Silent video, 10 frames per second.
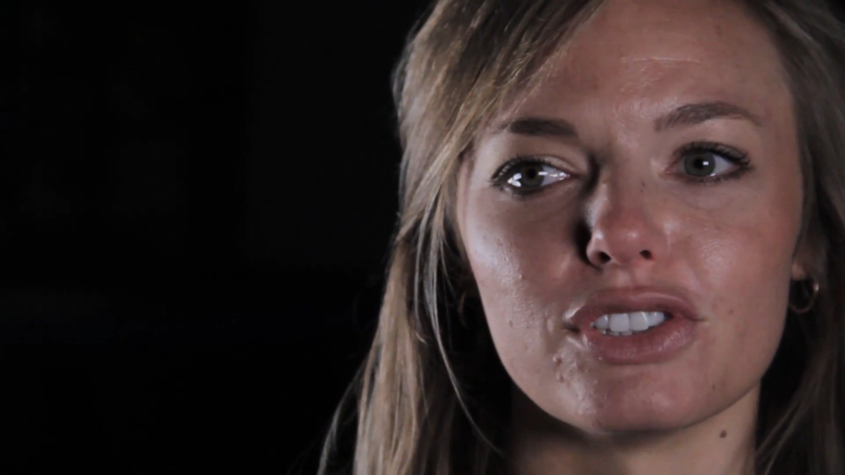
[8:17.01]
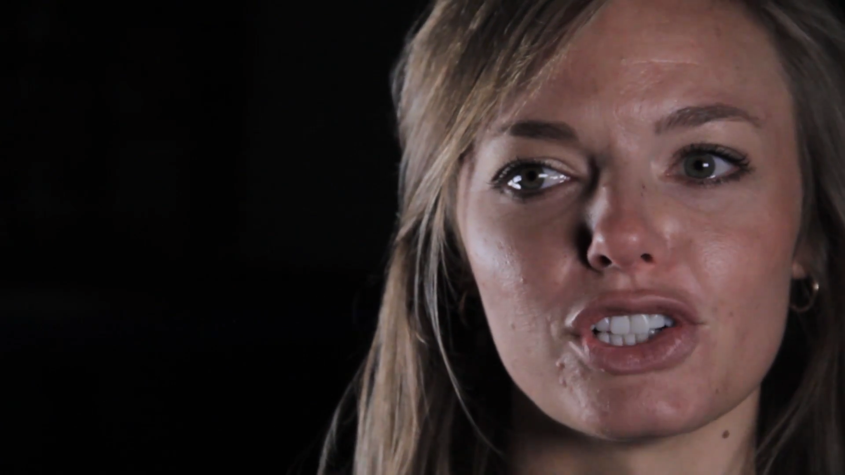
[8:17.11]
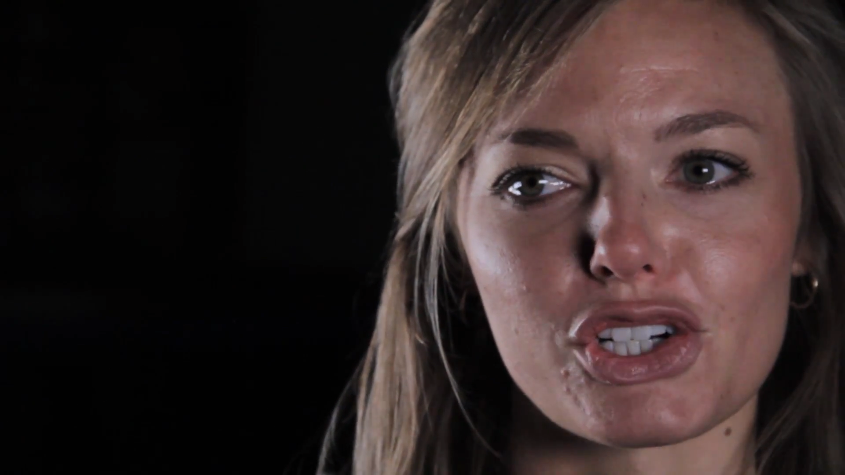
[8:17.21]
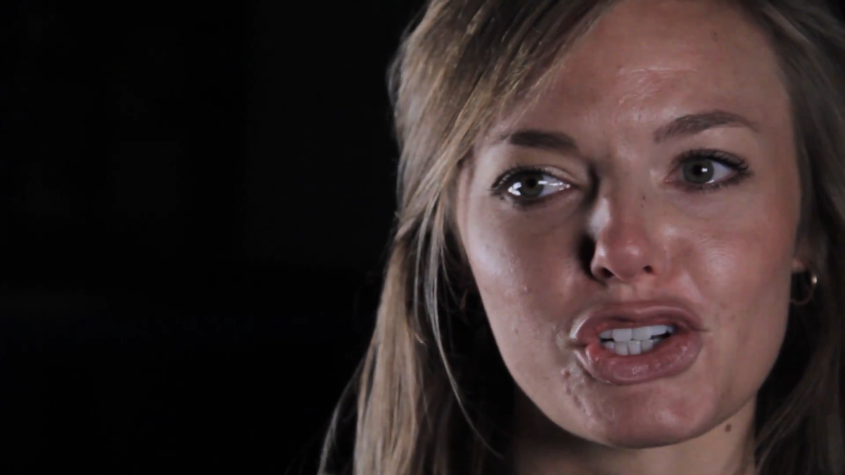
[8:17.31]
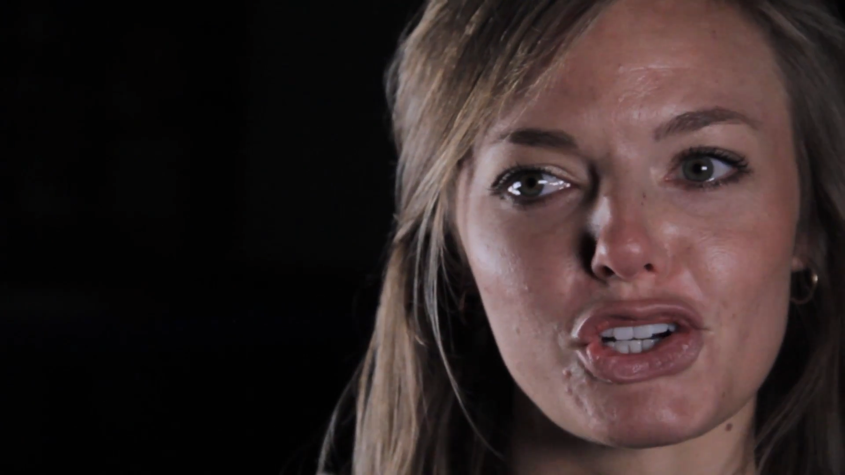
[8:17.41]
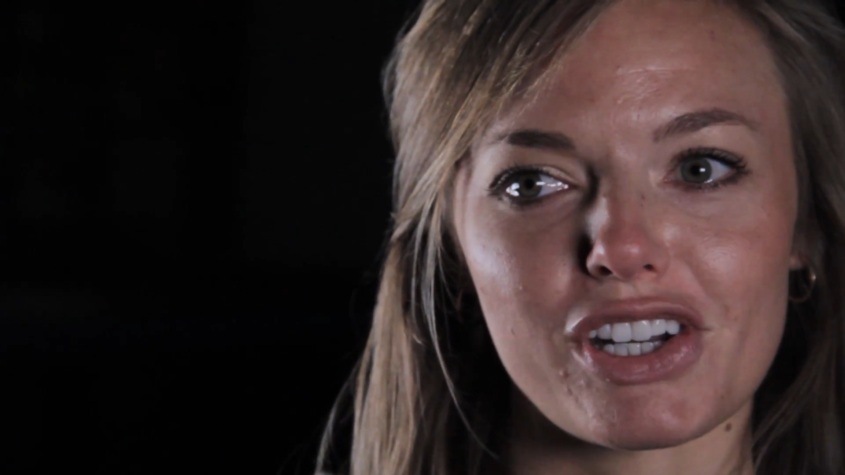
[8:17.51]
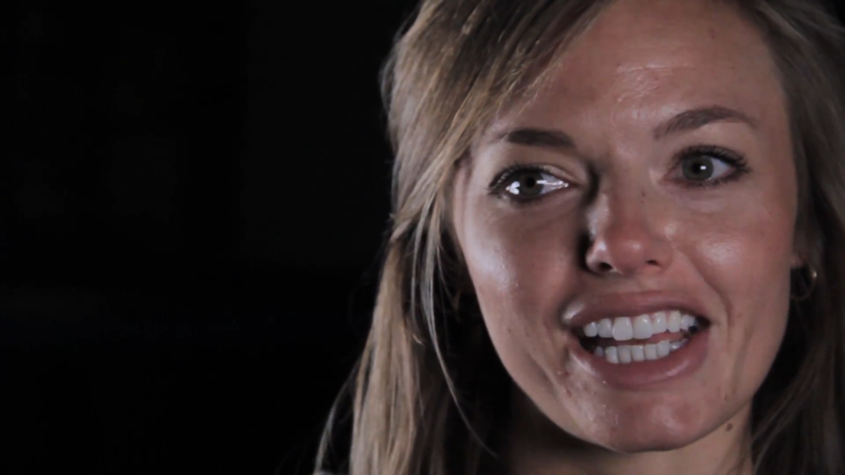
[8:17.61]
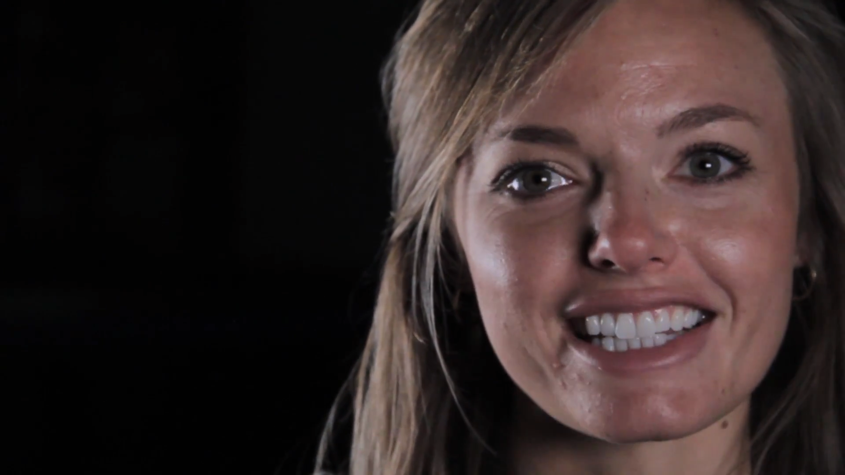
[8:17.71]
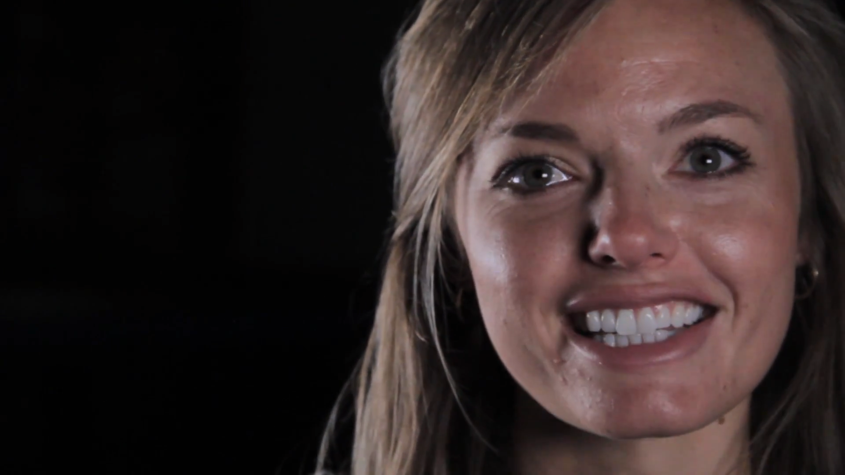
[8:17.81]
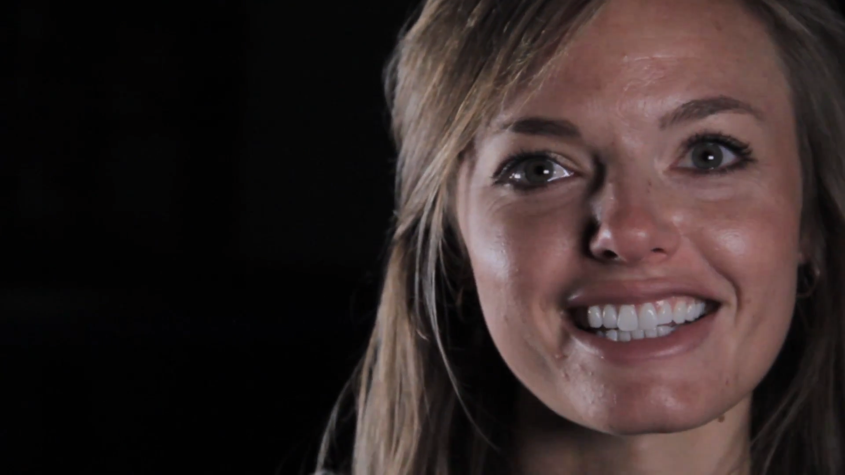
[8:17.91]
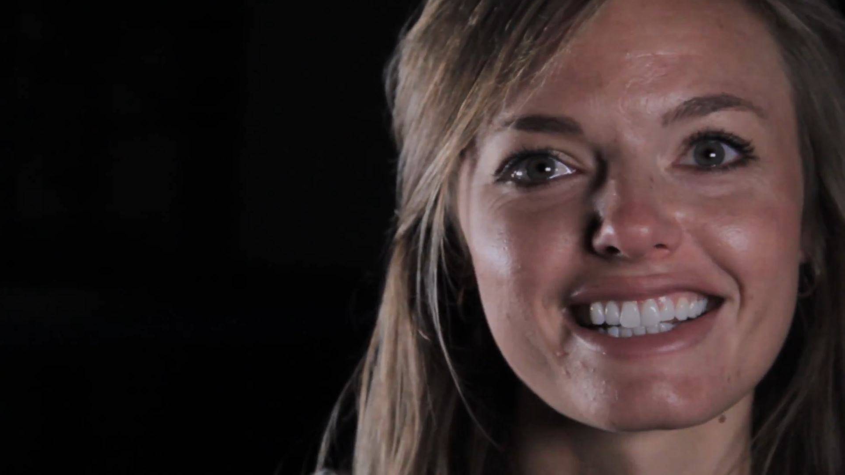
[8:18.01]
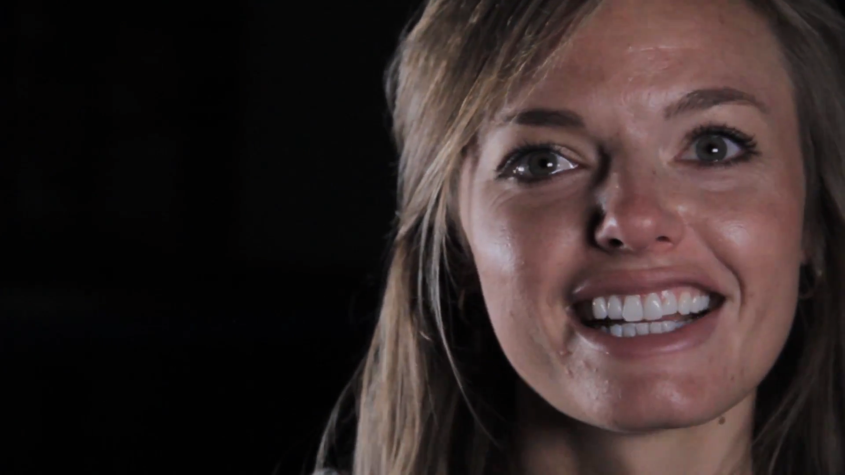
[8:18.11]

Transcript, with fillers: nurtured it